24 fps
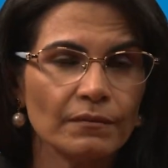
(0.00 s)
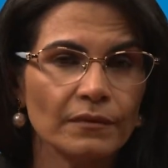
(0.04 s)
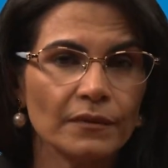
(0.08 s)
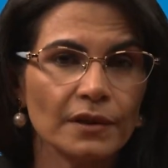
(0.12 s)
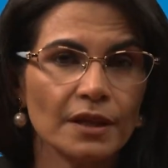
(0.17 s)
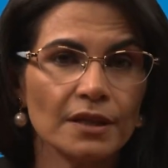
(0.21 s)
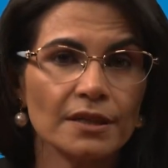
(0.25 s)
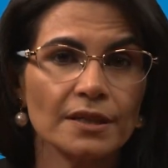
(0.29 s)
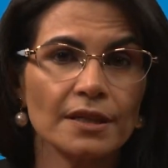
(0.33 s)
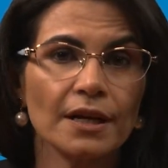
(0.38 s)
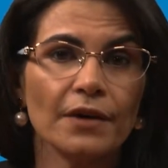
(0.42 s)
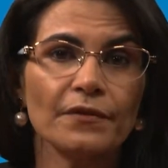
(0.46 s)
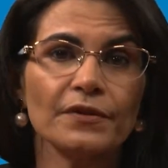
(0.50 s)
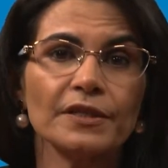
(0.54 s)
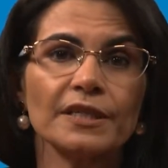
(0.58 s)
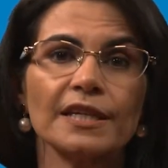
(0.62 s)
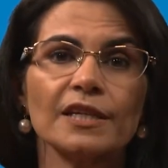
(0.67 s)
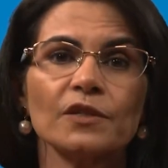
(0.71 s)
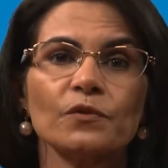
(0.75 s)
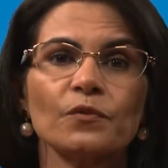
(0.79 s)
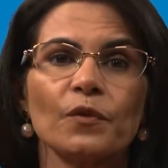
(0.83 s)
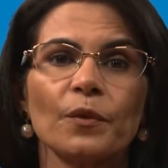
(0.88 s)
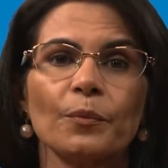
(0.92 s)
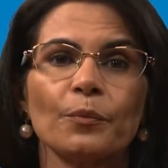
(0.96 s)
the
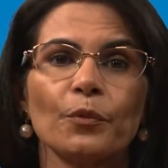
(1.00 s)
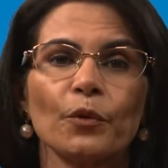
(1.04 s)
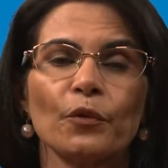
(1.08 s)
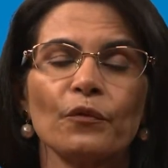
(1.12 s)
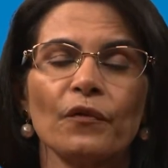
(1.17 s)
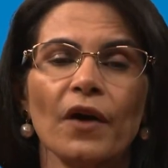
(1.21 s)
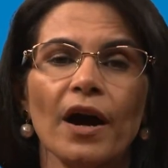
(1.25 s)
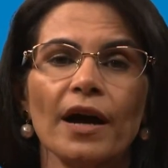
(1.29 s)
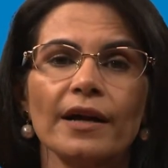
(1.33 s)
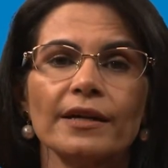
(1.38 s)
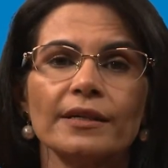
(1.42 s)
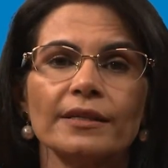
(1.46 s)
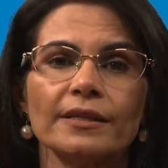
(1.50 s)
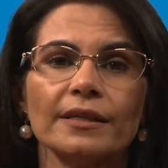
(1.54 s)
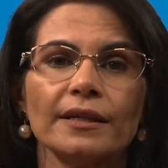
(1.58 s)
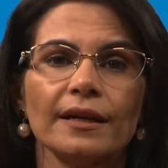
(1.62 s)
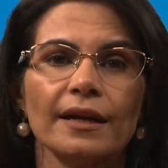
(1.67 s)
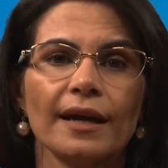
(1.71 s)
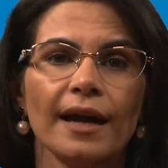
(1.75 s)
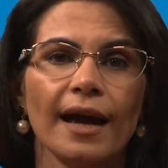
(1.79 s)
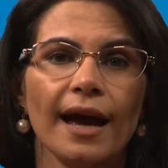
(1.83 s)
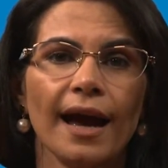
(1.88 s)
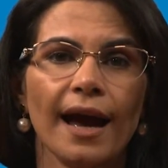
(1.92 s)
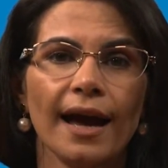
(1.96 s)
services we provide,
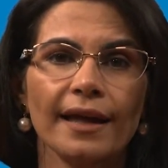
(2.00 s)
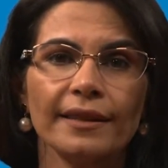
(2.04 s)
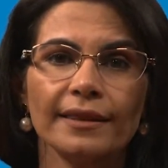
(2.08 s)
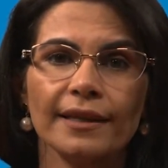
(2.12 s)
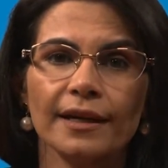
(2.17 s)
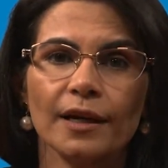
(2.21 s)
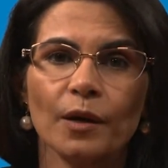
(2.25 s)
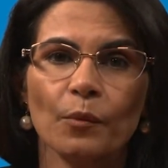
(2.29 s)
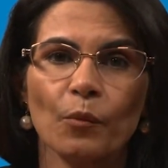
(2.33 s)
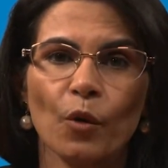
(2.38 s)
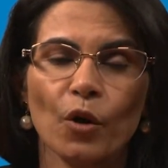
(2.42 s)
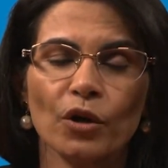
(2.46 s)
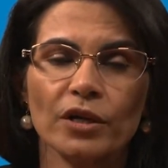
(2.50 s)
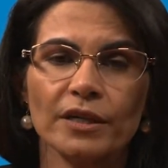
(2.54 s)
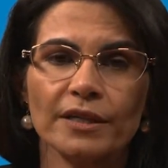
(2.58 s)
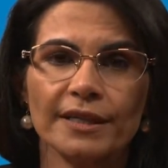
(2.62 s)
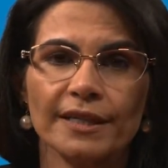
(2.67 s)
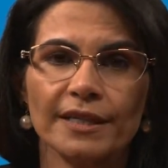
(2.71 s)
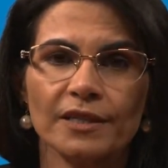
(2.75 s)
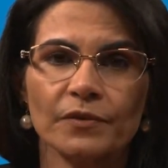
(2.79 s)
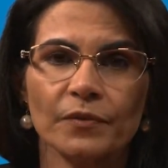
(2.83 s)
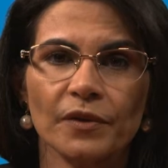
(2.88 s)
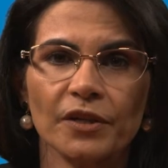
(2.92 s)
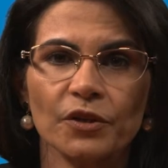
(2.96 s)
and the
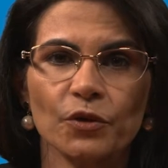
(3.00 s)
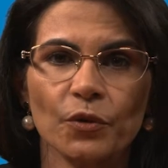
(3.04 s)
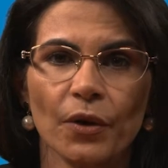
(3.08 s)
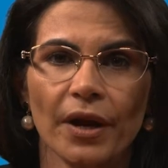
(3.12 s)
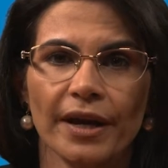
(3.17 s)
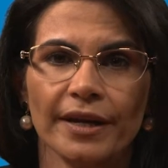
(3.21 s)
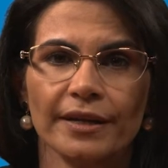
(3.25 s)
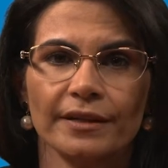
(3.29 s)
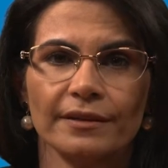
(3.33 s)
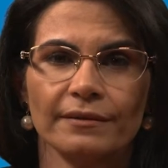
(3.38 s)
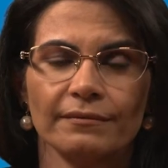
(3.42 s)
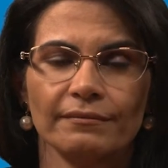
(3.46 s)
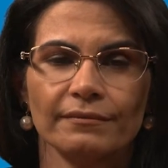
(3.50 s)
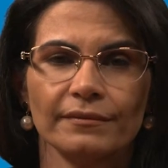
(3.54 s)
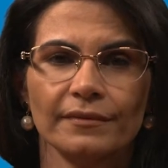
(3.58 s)
commodities we trade.